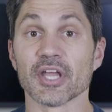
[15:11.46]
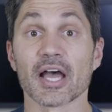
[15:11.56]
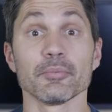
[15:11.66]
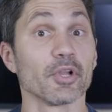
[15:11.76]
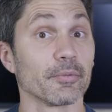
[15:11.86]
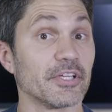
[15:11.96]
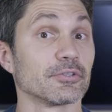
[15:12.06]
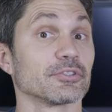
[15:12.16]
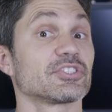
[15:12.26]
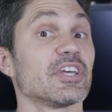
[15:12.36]

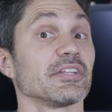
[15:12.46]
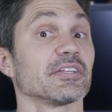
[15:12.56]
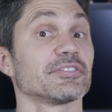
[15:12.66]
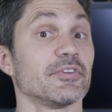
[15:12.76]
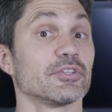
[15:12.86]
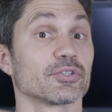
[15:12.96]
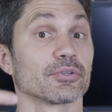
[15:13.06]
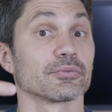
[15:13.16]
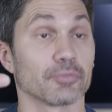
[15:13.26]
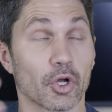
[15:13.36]
9mm is getting this
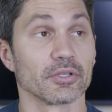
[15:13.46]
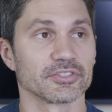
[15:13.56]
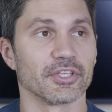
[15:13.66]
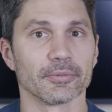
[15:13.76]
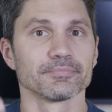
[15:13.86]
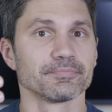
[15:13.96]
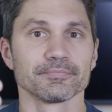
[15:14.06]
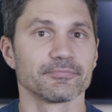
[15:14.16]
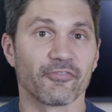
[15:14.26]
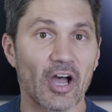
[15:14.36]
feature also,
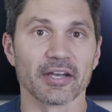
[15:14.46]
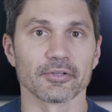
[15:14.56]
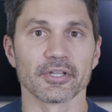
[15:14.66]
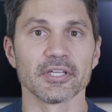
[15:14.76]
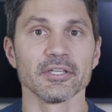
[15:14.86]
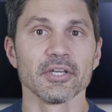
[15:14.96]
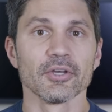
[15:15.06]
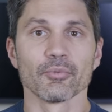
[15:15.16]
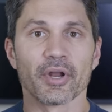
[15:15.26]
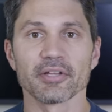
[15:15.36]
finally.
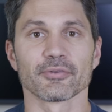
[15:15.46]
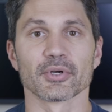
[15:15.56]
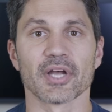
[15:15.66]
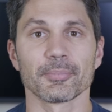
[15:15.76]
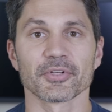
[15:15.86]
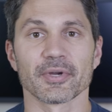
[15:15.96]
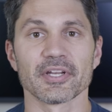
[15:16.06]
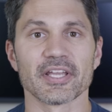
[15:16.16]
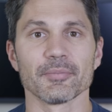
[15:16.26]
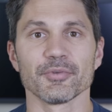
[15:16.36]
Waiting for an
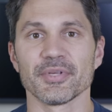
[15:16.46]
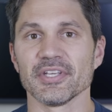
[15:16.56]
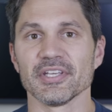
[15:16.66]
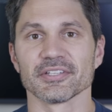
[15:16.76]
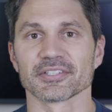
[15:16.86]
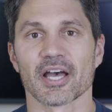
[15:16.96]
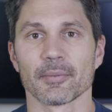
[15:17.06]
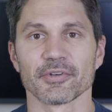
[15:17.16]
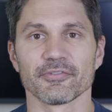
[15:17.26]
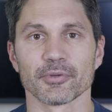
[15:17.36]
optic-ready M&P in a
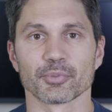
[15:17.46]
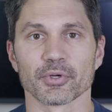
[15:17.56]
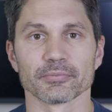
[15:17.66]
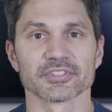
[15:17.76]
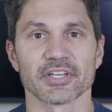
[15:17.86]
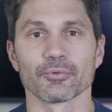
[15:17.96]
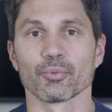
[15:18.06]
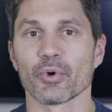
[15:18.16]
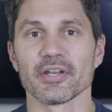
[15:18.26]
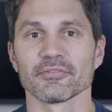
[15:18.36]
common footprint was like
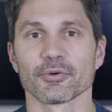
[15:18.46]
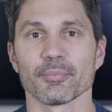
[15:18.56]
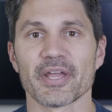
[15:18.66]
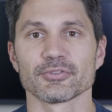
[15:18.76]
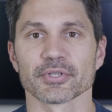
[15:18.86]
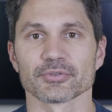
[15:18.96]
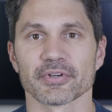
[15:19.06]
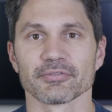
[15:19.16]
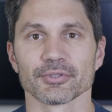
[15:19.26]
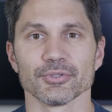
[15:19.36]
waiting for Matrix
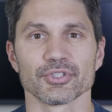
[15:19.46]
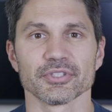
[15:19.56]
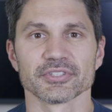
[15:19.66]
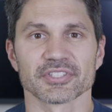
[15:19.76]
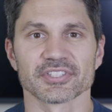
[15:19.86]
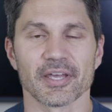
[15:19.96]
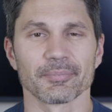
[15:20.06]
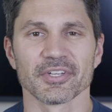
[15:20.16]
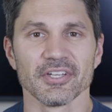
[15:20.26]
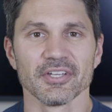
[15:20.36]
Revolutions, except